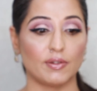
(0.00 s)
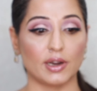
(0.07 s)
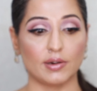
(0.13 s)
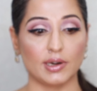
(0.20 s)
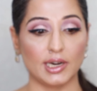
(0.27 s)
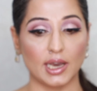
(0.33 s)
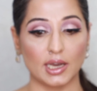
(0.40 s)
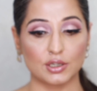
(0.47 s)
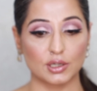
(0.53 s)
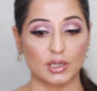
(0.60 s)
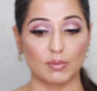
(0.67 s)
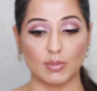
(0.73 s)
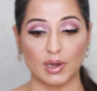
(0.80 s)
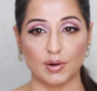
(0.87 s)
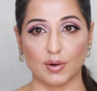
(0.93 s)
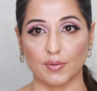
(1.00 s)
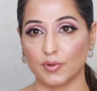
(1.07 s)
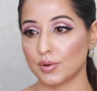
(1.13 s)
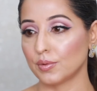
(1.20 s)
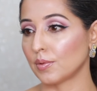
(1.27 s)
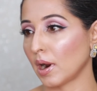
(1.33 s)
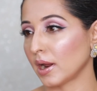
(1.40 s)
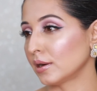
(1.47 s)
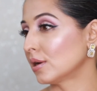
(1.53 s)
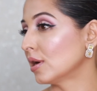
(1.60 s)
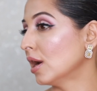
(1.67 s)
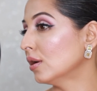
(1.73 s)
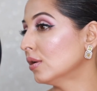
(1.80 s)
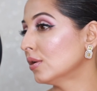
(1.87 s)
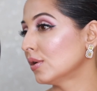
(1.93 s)
if I really had to give my review right
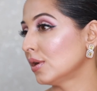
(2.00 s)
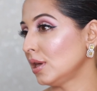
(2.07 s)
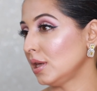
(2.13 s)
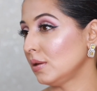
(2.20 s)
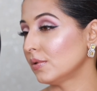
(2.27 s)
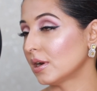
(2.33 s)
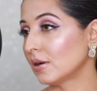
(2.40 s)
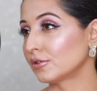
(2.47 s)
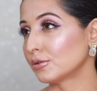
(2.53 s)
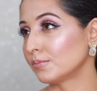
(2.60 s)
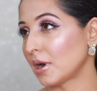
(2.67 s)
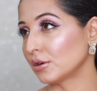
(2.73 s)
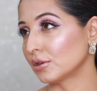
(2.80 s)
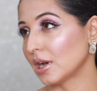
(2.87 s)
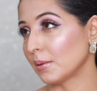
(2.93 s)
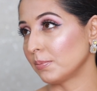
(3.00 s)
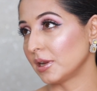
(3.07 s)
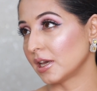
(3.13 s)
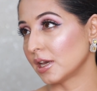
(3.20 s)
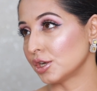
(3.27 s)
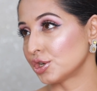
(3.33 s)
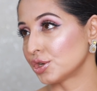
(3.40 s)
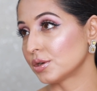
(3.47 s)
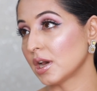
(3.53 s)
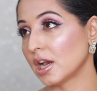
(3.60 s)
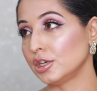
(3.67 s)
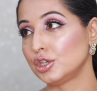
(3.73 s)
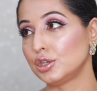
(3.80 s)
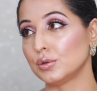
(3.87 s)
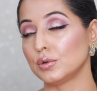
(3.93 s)
now, even after powder application,
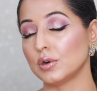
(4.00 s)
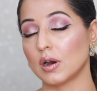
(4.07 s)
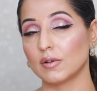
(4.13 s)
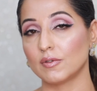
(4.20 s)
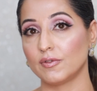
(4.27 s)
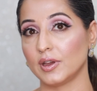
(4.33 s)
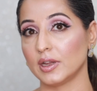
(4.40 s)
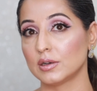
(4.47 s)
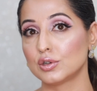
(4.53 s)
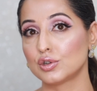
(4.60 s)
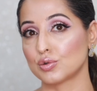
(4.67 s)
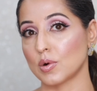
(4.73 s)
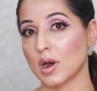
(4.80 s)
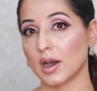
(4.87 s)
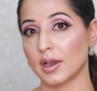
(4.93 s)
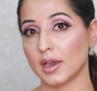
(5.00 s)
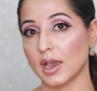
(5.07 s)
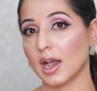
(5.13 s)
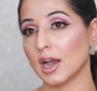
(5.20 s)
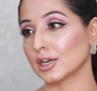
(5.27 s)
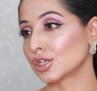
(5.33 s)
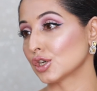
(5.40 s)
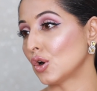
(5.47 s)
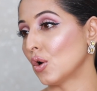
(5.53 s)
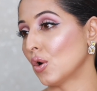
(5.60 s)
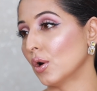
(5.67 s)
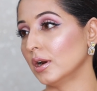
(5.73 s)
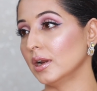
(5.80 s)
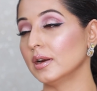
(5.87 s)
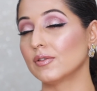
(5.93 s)
I do not feel dry at
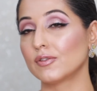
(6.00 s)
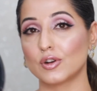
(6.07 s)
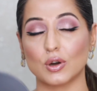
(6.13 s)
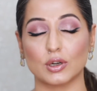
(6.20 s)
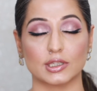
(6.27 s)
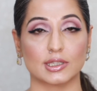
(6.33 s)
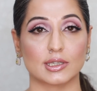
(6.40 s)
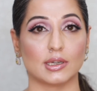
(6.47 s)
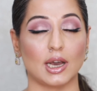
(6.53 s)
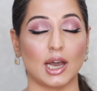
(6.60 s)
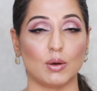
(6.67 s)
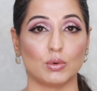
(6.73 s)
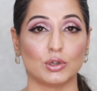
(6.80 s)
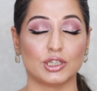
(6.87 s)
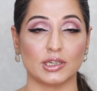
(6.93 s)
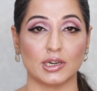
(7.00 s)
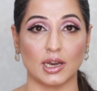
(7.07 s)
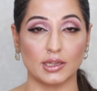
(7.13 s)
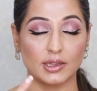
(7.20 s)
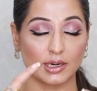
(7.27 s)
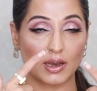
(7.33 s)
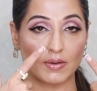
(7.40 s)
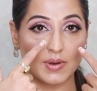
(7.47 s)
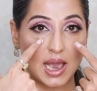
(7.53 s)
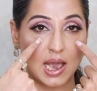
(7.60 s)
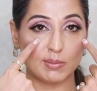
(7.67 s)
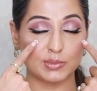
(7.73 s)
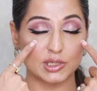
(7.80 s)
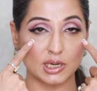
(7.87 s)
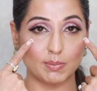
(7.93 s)
all. And of course, I won't deny that I've
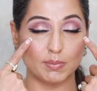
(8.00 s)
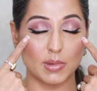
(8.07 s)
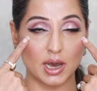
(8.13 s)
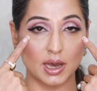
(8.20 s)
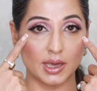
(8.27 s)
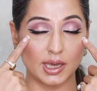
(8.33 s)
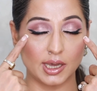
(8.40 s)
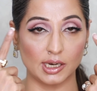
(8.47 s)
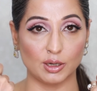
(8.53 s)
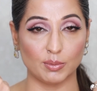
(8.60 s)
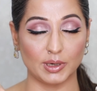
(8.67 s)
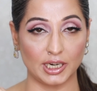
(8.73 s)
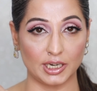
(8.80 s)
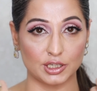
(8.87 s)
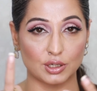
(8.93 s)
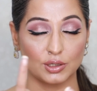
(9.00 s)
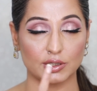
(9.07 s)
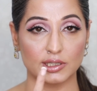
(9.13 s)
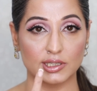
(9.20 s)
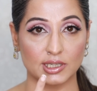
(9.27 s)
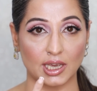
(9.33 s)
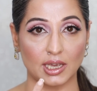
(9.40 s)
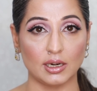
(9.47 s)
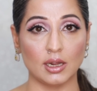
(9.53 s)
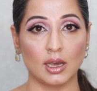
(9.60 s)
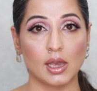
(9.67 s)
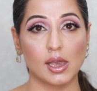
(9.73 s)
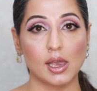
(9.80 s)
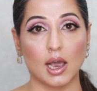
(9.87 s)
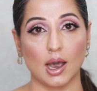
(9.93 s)
amped up my illuminator on the skin.
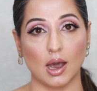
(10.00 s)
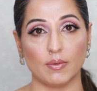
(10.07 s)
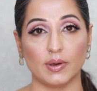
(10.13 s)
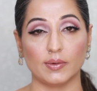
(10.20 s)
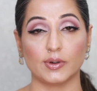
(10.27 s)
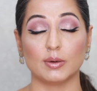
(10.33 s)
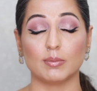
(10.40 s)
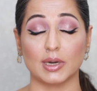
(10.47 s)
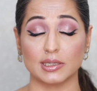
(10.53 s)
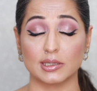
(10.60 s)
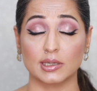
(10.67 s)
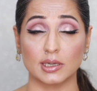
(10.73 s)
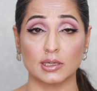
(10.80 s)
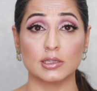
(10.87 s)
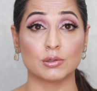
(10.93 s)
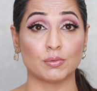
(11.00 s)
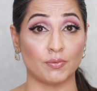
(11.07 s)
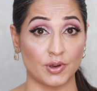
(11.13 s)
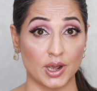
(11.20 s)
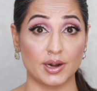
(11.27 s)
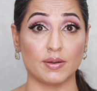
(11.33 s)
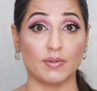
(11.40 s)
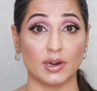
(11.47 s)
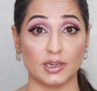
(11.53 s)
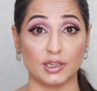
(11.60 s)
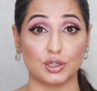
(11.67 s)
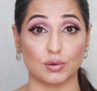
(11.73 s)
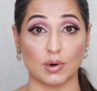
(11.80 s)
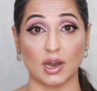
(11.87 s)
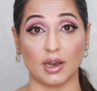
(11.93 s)
However, my skin is very, very
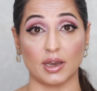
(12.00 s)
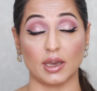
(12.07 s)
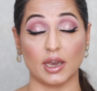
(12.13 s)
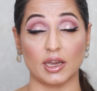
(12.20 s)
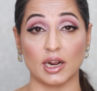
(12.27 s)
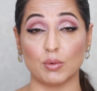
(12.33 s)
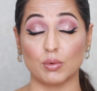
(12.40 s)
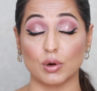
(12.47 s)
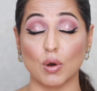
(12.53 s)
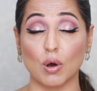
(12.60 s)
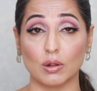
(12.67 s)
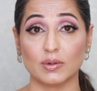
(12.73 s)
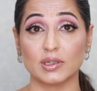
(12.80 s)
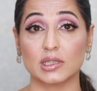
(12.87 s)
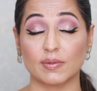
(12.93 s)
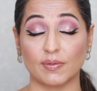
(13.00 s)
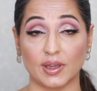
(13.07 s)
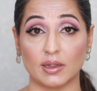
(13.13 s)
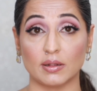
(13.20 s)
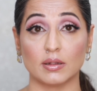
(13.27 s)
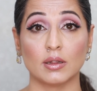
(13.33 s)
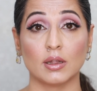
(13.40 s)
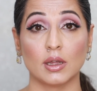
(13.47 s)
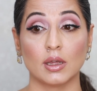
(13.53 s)
dry, and I would always feel,